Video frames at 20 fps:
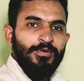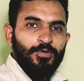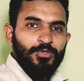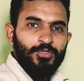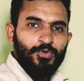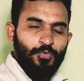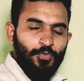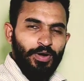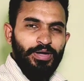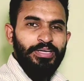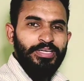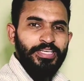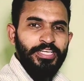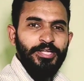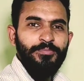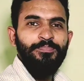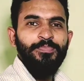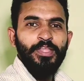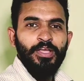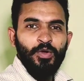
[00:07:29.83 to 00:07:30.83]
So
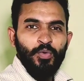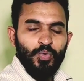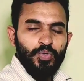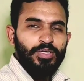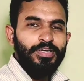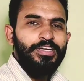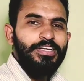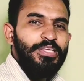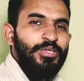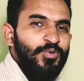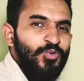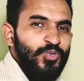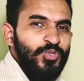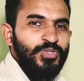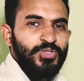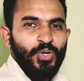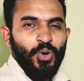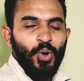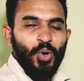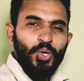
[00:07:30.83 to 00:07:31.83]
finally, we're going to
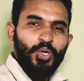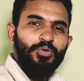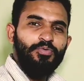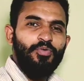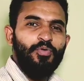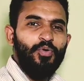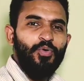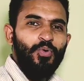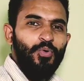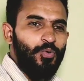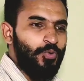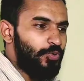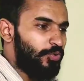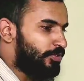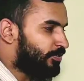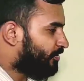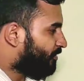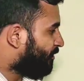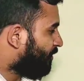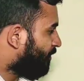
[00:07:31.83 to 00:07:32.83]
use all of our
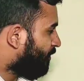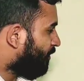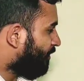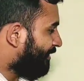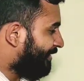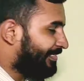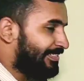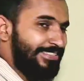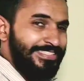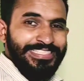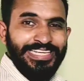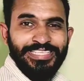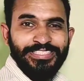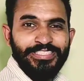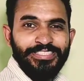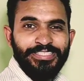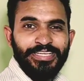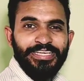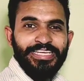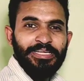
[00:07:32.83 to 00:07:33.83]
codes in a
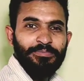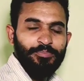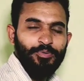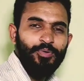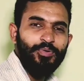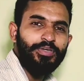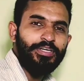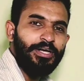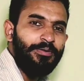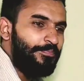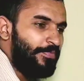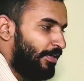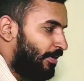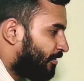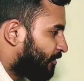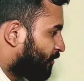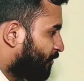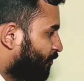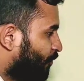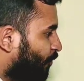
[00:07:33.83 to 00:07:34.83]
CNC turning program.
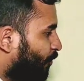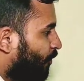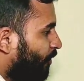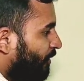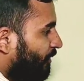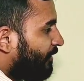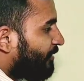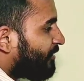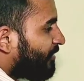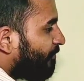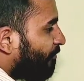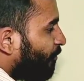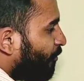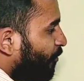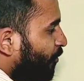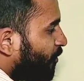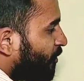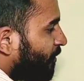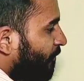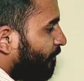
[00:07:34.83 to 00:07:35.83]
So let's
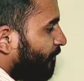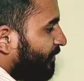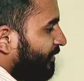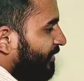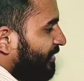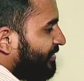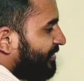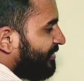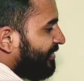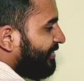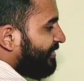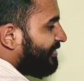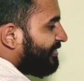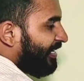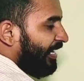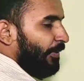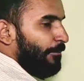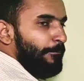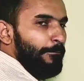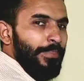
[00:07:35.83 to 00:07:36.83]
suppose this is
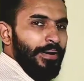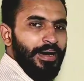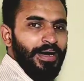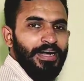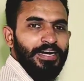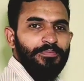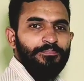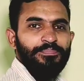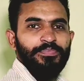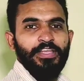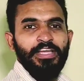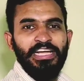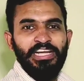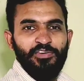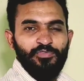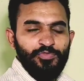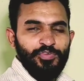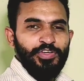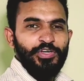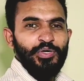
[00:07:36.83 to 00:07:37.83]
a part
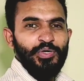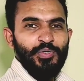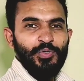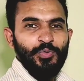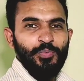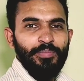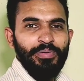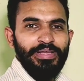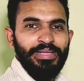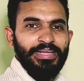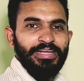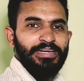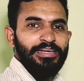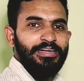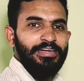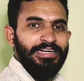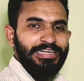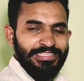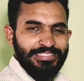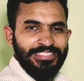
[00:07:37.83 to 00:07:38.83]
we need to make
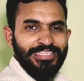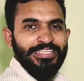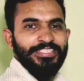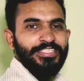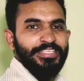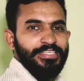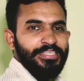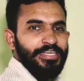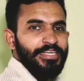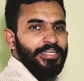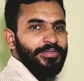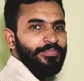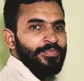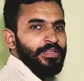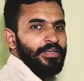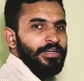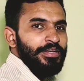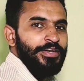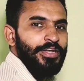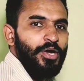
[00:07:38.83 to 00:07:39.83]
in a CNC turning.
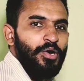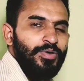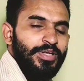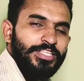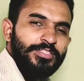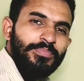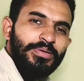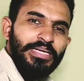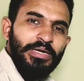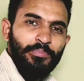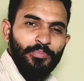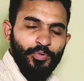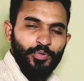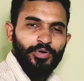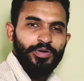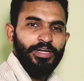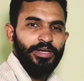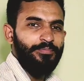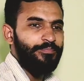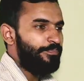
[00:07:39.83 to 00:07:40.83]
Now let's make a
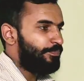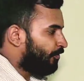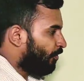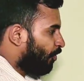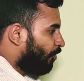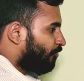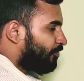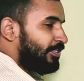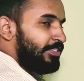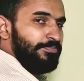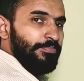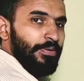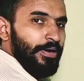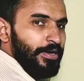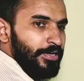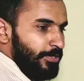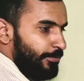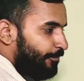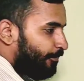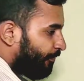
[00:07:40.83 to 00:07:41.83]
program of this
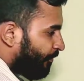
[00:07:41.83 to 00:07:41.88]
part.